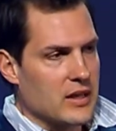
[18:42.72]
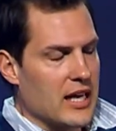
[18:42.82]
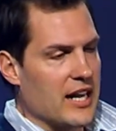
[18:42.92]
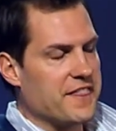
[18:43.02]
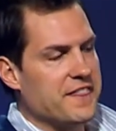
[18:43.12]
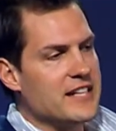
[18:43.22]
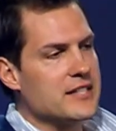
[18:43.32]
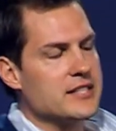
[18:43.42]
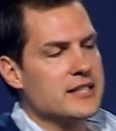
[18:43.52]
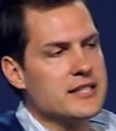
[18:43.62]
And I think
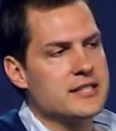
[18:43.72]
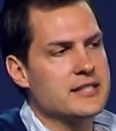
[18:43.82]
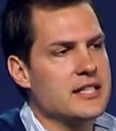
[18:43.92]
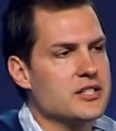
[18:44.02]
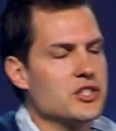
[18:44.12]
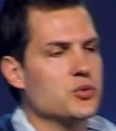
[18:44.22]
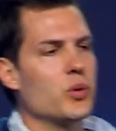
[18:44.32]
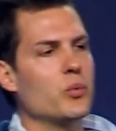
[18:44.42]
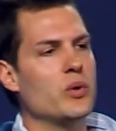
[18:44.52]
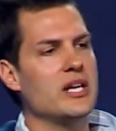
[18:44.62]
it's in these seasons
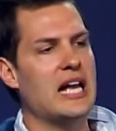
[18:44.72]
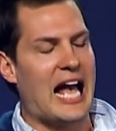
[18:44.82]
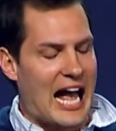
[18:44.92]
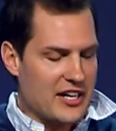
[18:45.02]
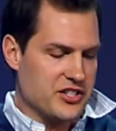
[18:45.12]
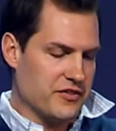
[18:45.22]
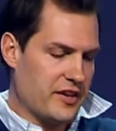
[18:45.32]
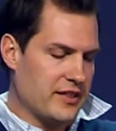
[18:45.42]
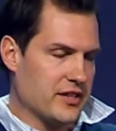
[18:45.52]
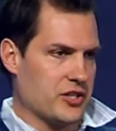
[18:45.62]
when we
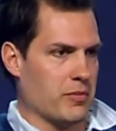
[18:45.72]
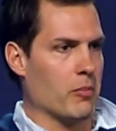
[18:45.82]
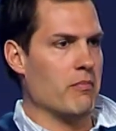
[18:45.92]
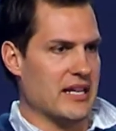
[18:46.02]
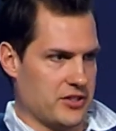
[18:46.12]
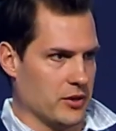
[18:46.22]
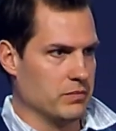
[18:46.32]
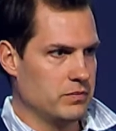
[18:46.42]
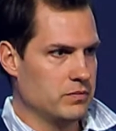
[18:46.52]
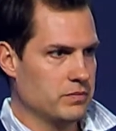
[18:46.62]
activate this momentum.
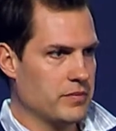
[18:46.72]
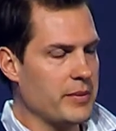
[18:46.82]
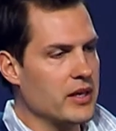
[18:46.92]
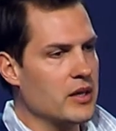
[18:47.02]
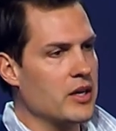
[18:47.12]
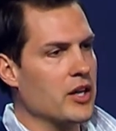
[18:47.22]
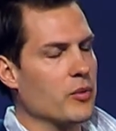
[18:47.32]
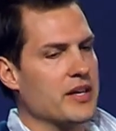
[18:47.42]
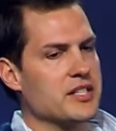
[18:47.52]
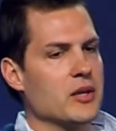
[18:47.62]
I mean, another
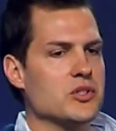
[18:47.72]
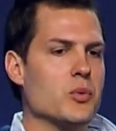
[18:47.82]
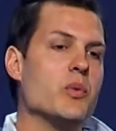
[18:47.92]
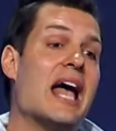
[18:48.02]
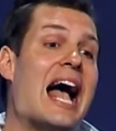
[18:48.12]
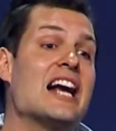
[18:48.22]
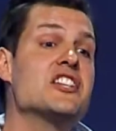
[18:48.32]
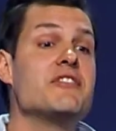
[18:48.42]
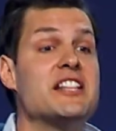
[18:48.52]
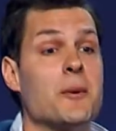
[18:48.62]
way to say it is when we
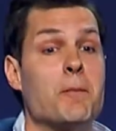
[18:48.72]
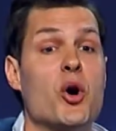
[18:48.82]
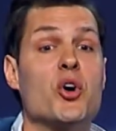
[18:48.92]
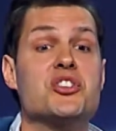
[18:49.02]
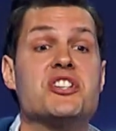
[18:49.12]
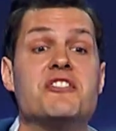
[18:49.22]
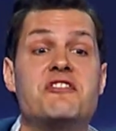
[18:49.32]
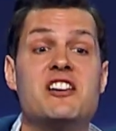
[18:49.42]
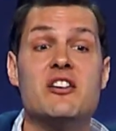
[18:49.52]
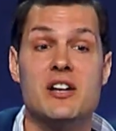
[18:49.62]
activate the
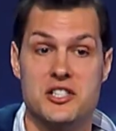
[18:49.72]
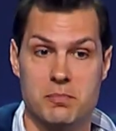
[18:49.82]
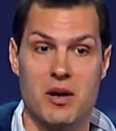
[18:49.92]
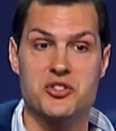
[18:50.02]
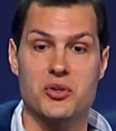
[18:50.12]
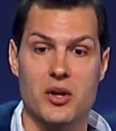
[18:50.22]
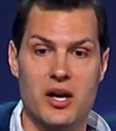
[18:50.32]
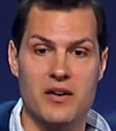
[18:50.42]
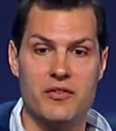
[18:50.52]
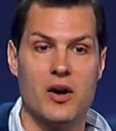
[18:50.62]
perseverance muscle
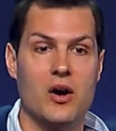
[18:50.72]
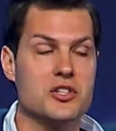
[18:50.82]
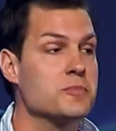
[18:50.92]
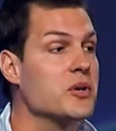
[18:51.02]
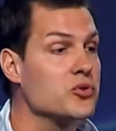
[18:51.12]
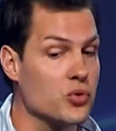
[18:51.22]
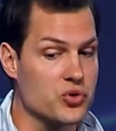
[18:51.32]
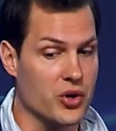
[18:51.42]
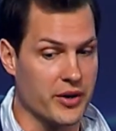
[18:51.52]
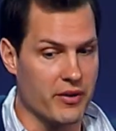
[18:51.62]
of our spiritual
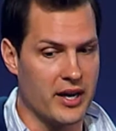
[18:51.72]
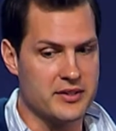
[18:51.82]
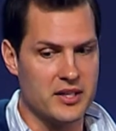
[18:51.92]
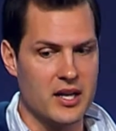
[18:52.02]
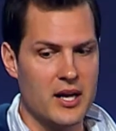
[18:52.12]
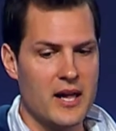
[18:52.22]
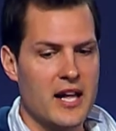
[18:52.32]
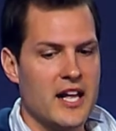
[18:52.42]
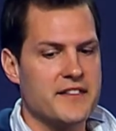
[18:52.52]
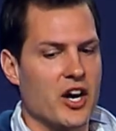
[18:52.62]
journey, right?
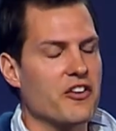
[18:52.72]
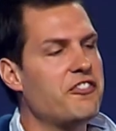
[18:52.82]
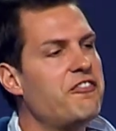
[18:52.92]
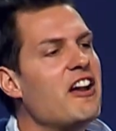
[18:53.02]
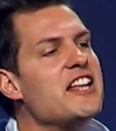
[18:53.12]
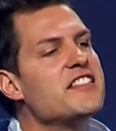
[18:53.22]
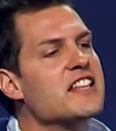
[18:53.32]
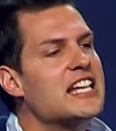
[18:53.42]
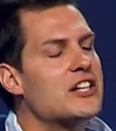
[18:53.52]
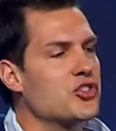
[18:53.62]
That our faith
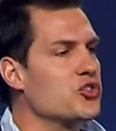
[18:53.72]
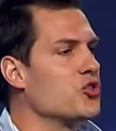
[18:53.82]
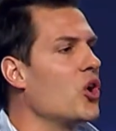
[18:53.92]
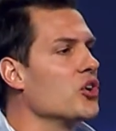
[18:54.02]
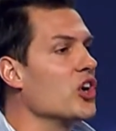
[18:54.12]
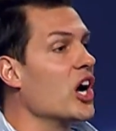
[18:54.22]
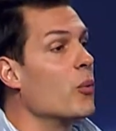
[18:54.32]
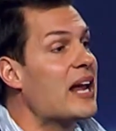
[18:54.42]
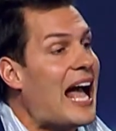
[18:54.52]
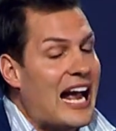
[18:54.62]
gets stronger and
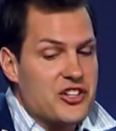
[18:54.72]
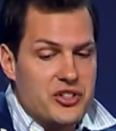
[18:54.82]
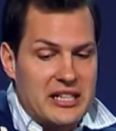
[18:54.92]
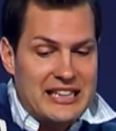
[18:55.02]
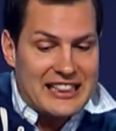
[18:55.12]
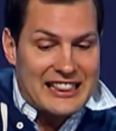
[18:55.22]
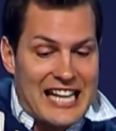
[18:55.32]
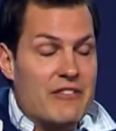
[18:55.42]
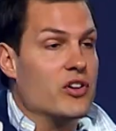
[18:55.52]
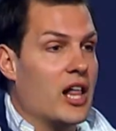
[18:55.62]
we actually
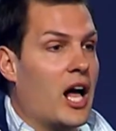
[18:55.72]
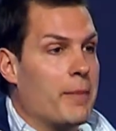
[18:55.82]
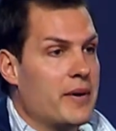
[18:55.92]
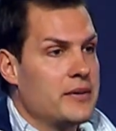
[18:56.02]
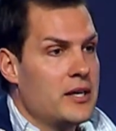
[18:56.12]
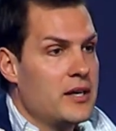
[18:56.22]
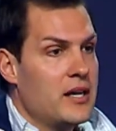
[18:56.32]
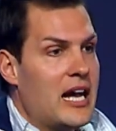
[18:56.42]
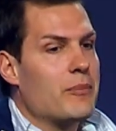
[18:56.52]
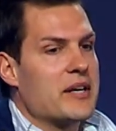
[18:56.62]
level up.
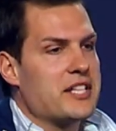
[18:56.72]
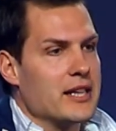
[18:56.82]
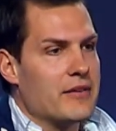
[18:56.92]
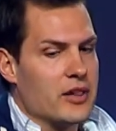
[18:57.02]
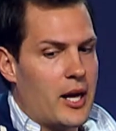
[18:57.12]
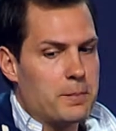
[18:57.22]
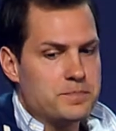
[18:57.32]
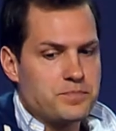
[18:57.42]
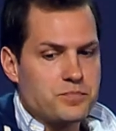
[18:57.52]
Everybody say level up.